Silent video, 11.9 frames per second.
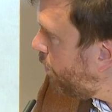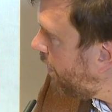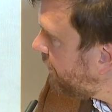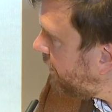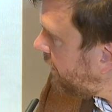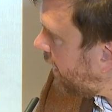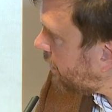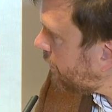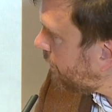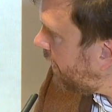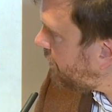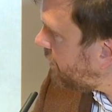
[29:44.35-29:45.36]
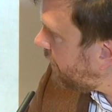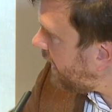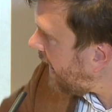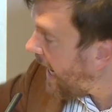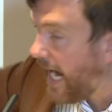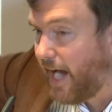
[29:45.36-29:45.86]
was the declaration
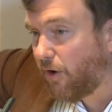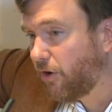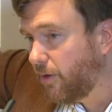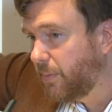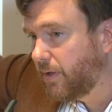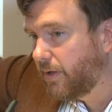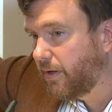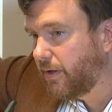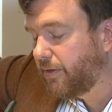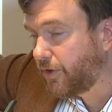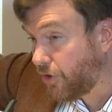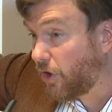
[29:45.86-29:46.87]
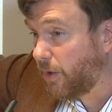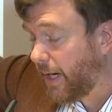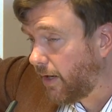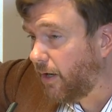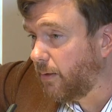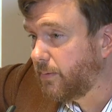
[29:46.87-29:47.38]
that the term
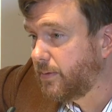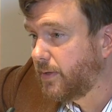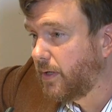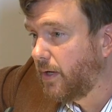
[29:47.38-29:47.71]
Arab,